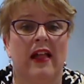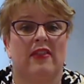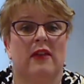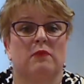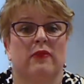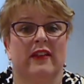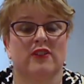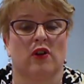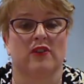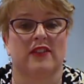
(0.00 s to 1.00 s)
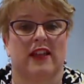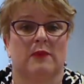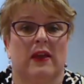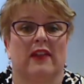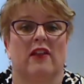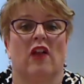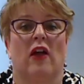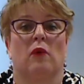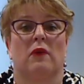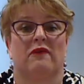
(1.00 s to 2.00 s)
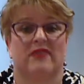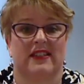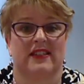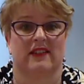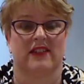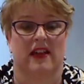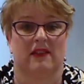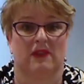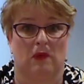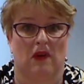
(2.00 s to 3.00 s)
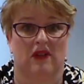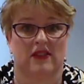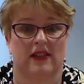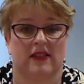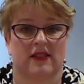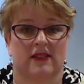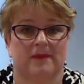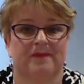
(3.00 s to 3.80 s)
then please contact me and I'll help facilitate the process.